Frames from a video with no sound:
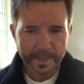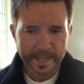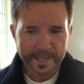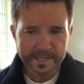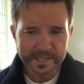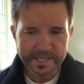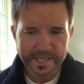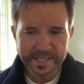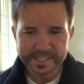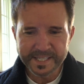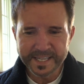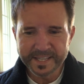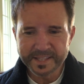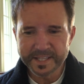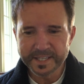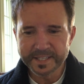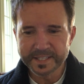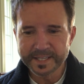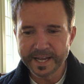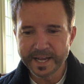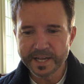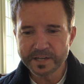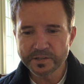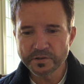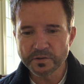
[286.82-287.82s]
It says, "In the
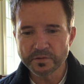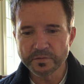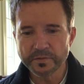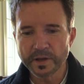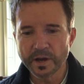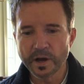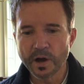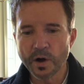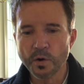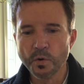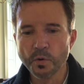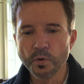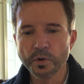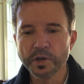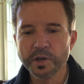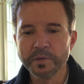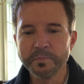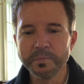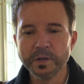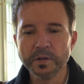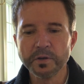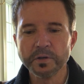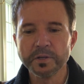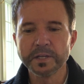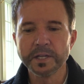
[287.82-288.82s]
desert, the whole
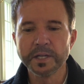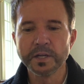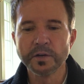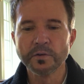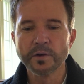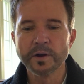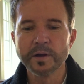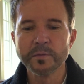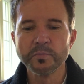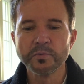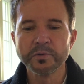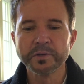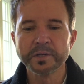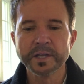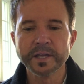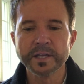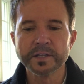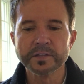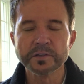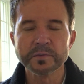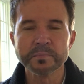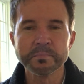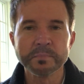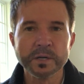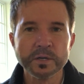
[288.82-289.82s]
community grumbled
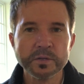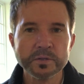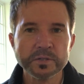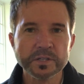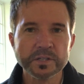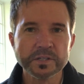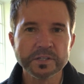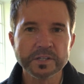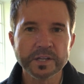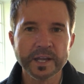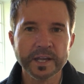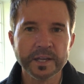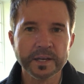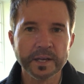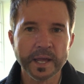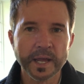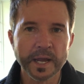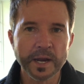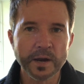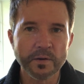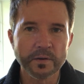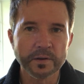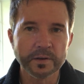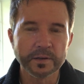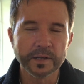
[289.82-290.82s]
against Moses and
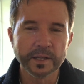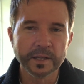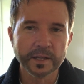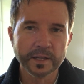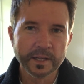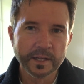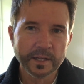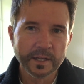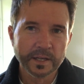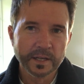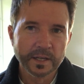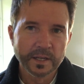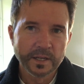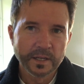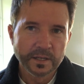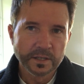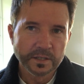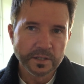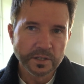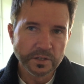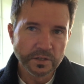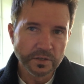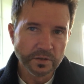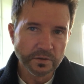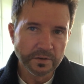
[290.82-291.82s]
Aaron."
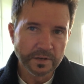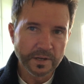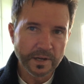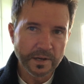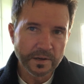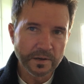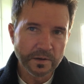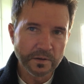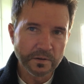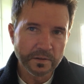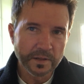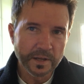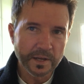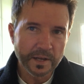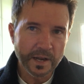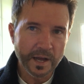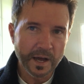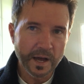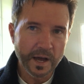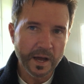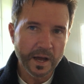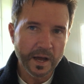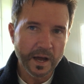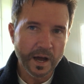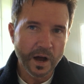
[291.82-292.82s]
Do you know that
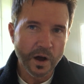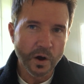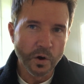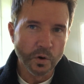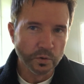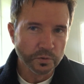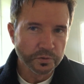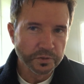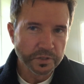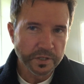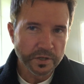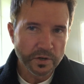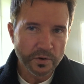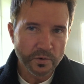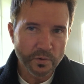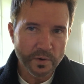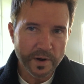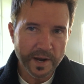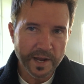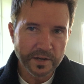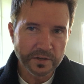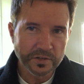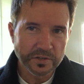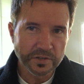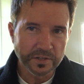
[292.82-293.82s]
a, a whole
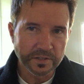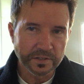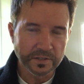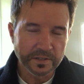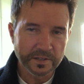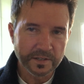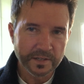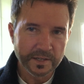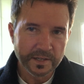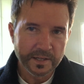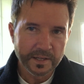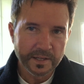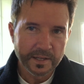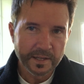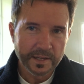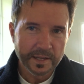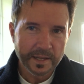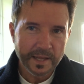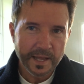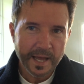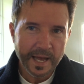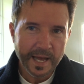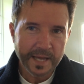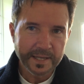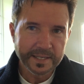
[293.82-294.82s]
generation
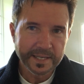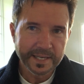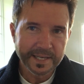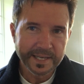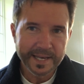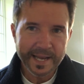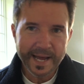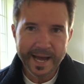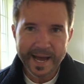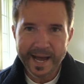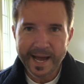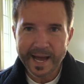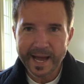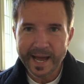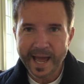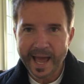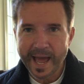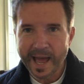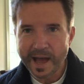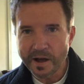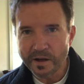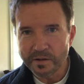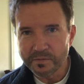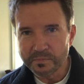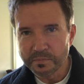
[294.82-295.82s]
had to die
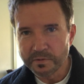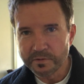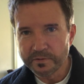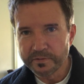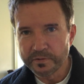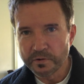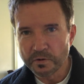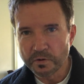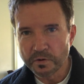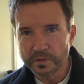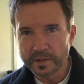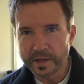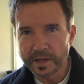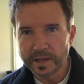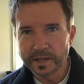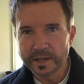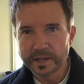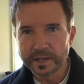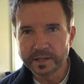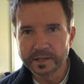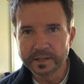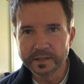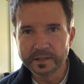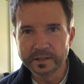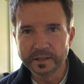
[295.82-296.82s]
out before they
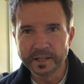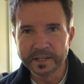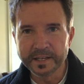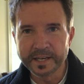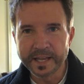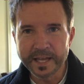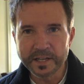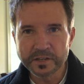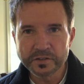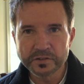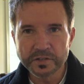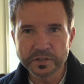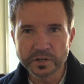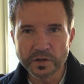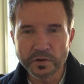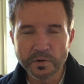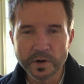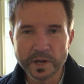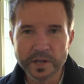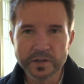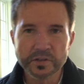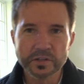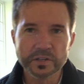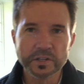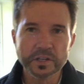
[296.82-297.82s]
could the next
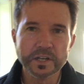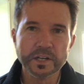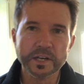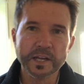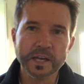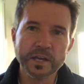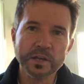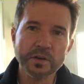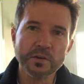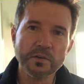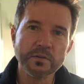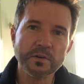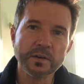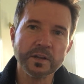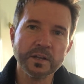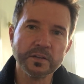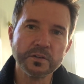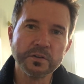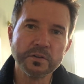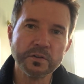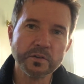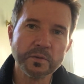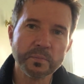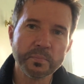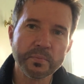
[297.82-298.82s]
generation could enter
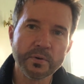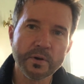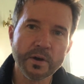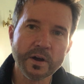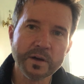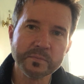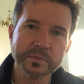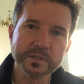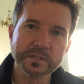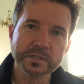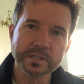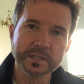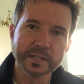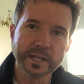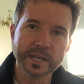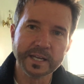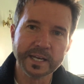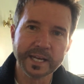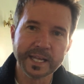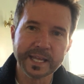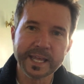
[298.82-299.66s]
into the promised land?